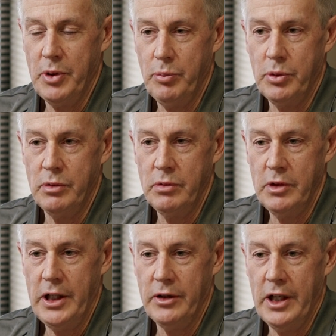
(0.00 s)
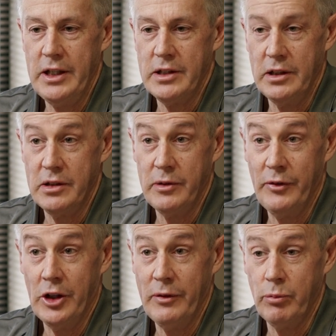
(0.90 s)
people nowadays can
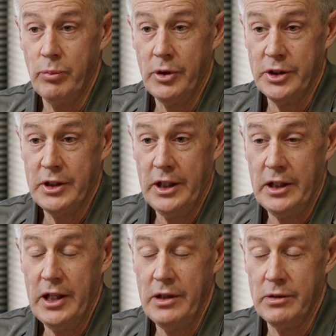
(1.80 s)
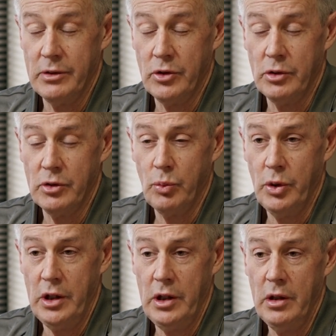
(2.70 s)
survive prostate cancer as long as
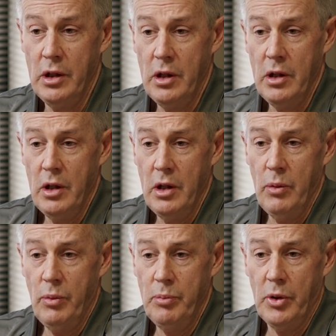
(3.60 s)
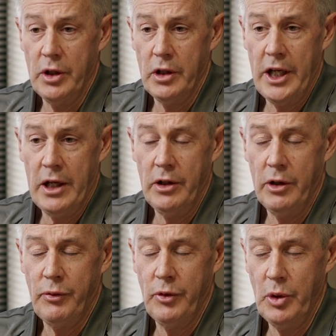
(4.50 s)
we monitor our
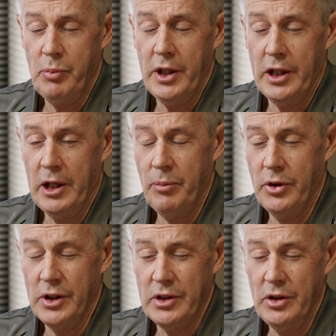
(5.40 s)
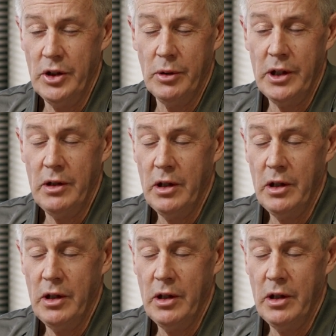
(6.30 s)
health and we pick it up nice and early.